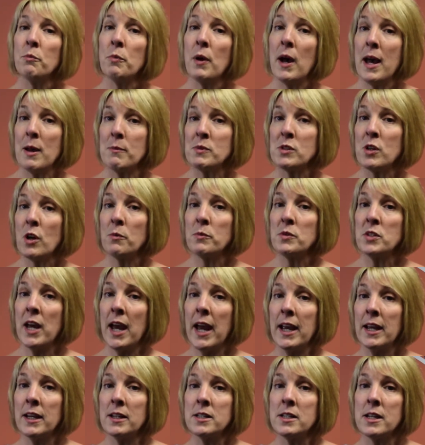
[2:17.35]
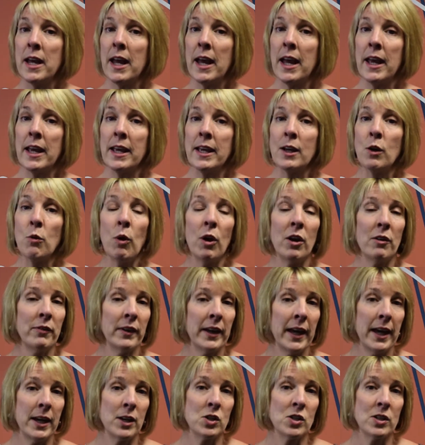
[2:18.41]
perhaps obtained a
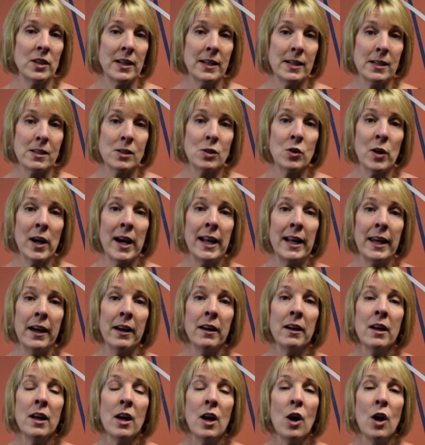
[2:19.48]
qualification in Australia,